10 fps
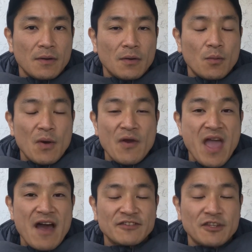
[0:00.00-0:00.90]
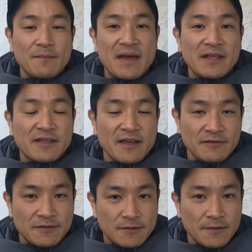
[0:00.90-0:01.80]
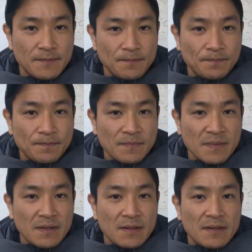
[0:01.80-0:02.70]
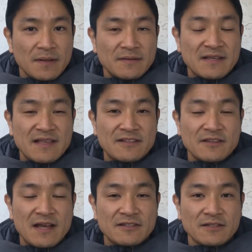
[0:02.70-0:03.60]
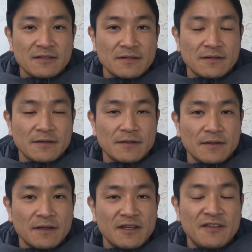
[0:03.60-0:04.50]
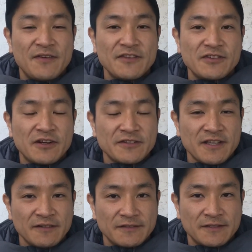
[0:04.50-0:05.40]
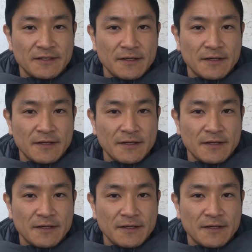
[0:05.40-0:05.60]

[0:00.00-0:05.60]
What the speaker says: we will have so many gifts, just as you as individuals' gifts